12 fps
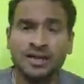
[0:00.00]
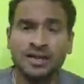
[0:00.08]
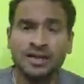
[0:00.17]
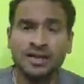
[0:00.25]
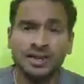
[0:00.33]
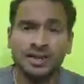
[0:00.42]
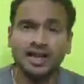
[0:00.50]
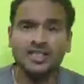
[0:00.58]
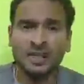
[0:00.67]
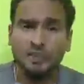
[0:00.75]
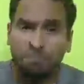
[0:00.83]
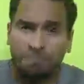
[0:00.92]
And that is
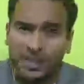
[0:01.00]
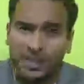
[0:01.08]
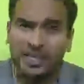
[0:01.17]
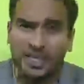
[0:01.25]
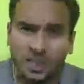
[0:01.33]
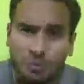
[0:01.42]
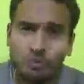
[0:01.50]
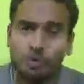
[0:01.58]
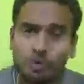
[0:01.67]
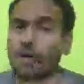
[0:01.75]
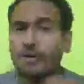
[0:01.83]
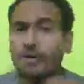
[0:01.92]
the biggest
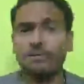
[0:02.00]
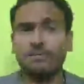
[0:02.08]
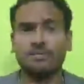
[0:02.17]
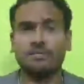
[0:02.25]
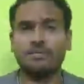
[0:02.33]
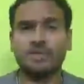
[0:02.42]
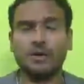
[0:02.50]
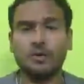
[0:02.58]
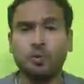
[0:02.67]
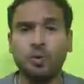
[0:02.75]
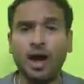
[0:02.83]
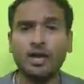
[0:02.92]
problem, that
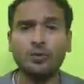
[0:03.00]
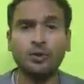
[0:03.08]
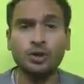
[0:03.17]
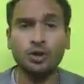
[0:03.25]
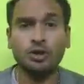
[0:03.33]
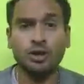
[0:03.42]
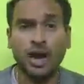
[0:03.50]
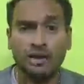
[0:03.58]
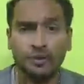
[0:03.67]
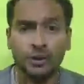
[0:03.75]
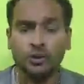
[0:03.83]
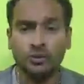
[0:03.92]
why we do not
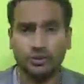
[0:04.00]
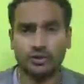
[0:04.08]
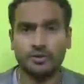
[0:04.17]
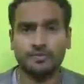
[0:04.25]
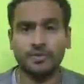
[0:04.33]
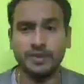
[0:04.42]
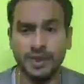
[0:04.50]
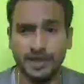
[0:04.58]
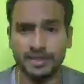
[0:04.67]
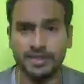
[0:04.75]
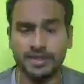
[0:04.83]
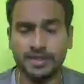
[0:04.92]
have growth.
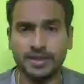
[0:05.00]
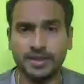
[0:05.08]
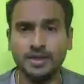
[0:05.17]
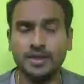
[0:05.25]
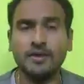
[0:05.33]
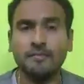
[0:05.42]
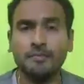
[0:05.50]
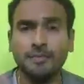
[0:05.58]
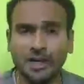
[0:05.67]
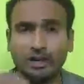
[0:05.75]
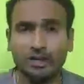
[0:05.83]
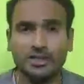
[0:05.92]
Yes,
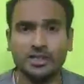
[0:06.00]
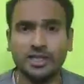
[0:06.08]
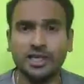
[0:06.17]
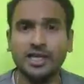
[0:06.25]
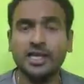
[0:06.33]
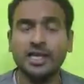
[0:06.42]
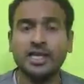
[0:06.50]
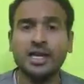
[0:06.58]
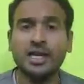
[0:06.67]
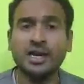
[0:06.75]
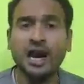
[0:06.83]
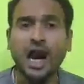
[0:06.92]
because
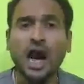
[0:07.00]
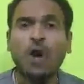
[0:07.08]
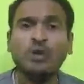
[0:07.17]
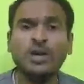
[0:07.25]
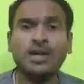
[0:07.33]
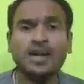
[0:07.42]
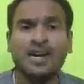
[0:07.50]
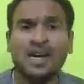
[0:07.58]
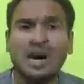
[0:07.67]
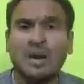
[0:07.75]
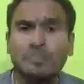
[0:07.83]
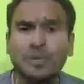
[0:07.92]
how can a
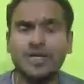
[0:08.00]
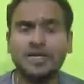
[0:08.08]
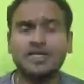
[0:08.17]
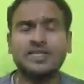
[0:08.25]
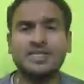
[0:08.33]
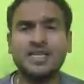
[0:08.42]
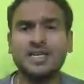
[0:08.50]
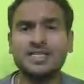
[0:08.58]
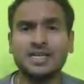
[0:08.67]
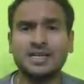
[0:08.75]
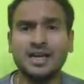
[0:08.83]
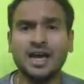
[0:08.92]
company sets
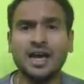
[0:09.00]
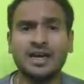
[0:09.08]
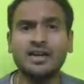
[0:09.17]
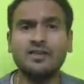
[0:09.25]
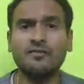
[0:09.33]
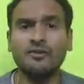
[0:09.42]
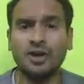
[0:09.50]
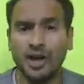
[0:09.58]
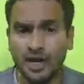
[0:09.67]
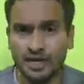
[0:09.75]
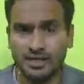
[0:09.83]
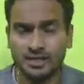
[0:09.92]
a target for
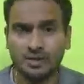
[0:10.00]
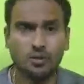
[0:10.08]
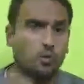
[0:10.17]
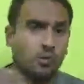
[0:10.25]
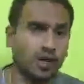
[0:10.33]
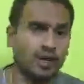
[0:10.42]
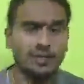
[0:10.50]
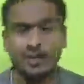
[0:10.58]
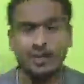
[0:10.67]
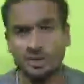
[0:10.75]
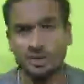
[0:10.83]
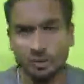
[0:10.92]
us? Well,
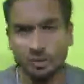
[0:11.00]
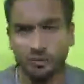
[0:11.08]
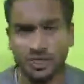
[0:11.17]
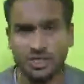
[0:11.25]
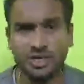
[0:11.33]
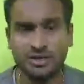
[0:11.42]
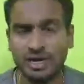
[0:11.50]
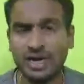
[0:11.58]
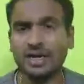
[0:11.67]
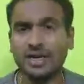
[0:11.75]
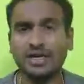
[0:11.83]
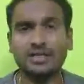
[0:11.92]
that's a professional
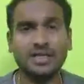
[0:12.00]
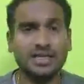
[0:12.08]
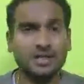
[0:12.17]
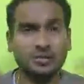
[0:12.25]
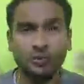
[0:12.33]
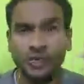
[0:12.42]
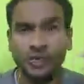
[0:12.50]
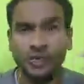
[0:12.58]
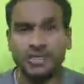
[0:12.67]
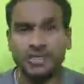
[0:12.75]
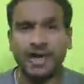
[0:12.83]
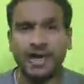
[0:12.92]
target, that's we
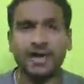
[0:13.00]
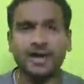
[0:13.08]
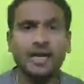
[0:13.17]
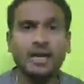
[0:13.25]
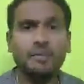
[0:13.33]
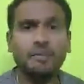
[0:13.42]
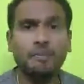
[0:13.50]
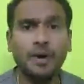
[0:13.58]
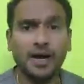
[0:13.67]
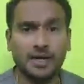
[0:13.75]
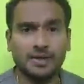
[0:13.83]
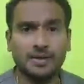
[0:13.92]
understand,
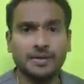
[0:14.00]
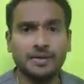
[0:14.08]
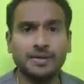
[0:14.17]
but